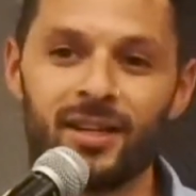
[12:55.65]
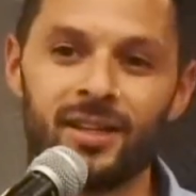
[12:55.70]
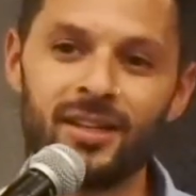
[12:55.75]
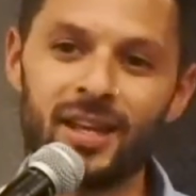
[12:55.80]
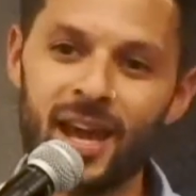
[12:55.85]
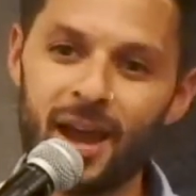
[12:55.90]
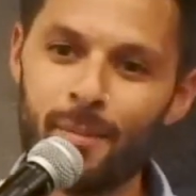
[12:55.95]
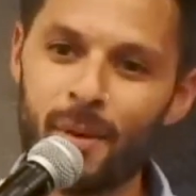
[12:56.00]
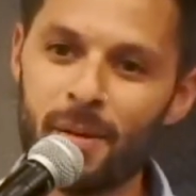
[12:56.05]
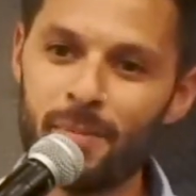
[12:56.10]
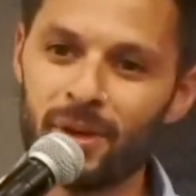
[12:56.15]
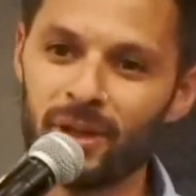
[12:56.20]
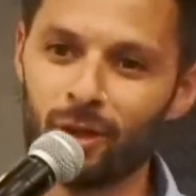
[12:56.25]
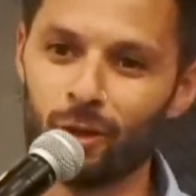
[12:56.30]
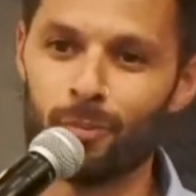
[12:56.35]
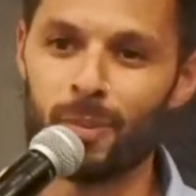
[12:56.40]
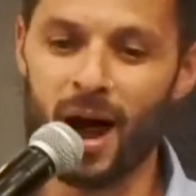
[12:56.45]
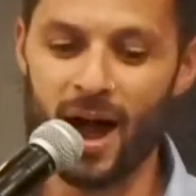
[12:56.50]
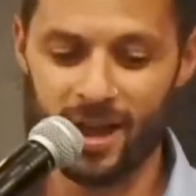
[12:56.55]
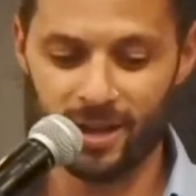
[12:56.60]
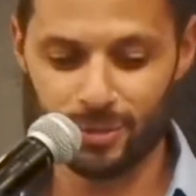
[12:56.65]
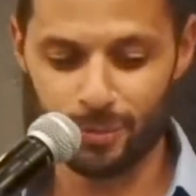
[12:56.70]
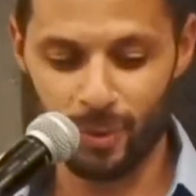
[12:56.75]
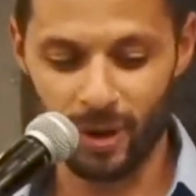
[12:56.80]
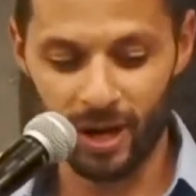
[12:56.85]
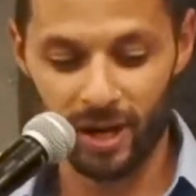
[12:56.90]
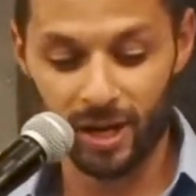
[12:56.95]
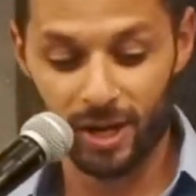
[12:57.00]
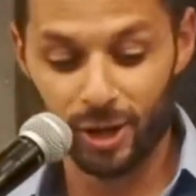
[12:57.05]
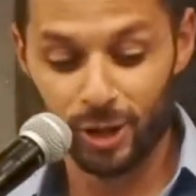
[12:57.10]
Yeah, I might be a little biased,
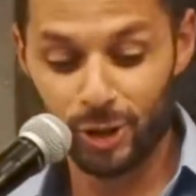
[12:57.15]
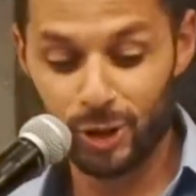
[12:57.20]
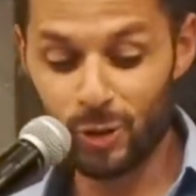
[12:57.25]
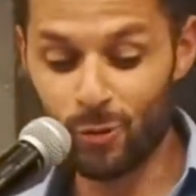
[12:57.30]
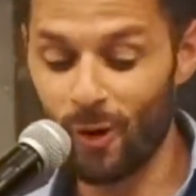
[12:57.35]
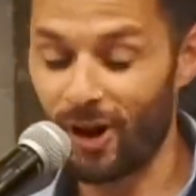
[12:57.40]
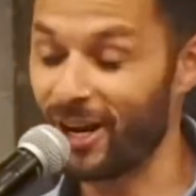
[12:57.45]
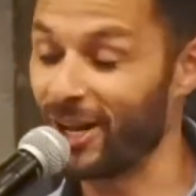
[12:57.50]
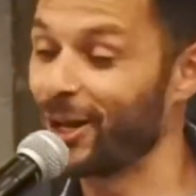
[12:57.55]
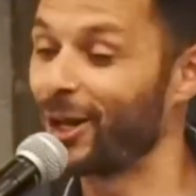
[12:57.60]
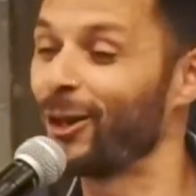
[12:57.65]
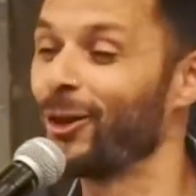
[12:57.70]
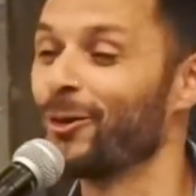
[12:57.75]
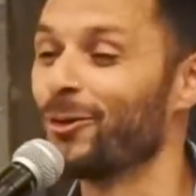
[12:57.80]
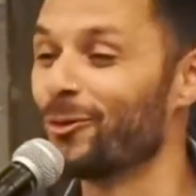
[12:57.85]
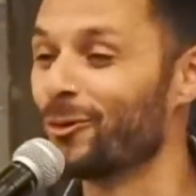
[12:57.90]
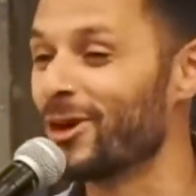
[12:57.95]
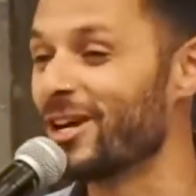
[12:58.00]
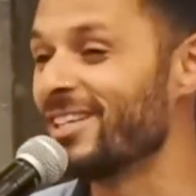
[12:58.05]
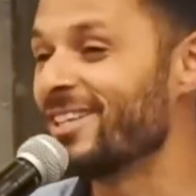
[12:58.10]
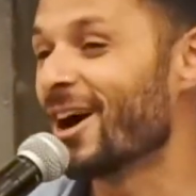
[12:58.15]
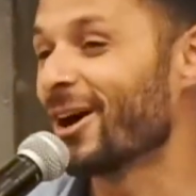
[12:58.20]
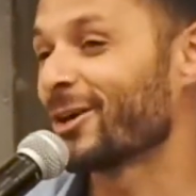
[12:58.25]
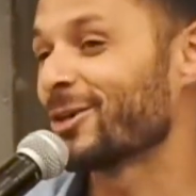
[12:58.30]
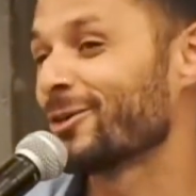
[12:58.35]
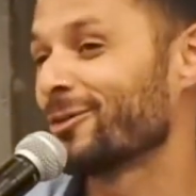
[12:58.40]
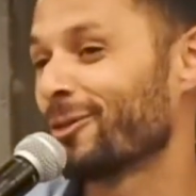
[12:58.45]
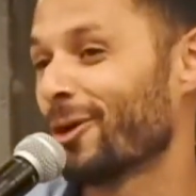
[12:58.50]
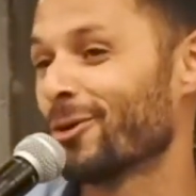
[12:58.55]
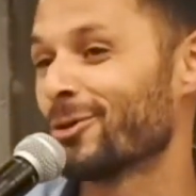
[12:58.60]
but do you want to include
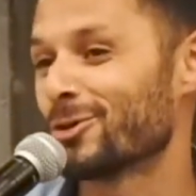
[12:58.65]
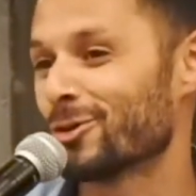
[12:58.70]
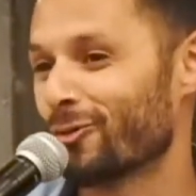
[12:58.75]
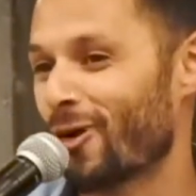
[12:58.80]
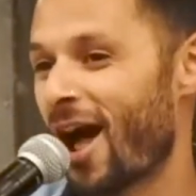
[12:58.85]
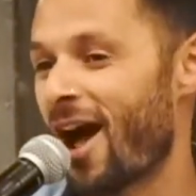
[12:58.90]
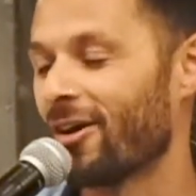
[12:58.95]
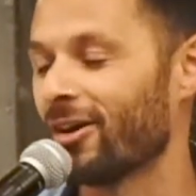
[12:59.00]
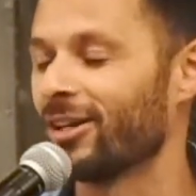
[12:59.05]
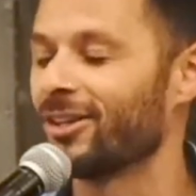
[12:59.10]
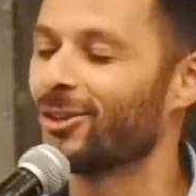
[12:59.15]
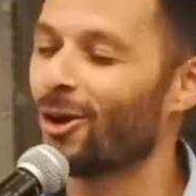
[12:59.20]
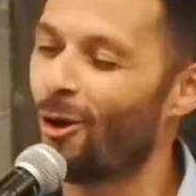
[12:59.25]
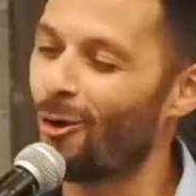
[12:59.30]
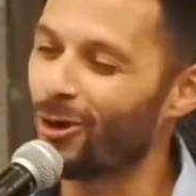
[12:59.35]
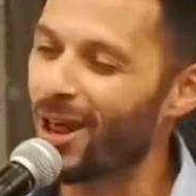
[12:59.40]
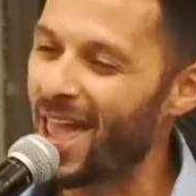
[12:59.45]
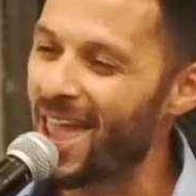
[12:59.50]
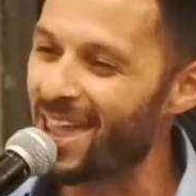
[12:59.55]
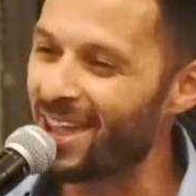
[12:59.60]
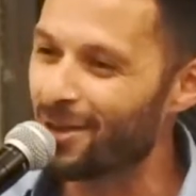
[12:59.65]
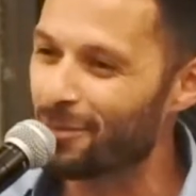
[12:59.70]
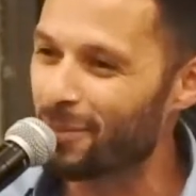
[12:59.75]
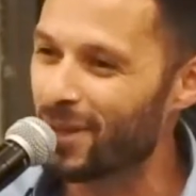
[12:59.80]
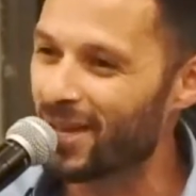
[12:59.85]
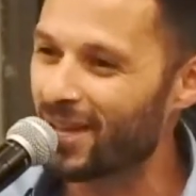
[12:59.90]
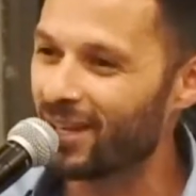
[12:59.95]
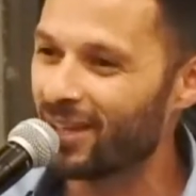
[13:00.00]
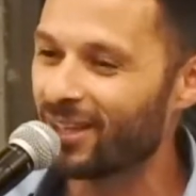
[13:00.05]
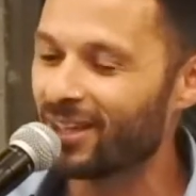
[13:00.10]
Redux first router? Don't hate
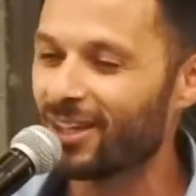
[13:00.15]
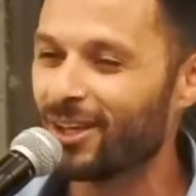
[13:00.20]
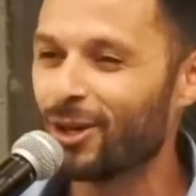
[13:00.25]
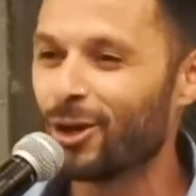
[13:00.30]
me.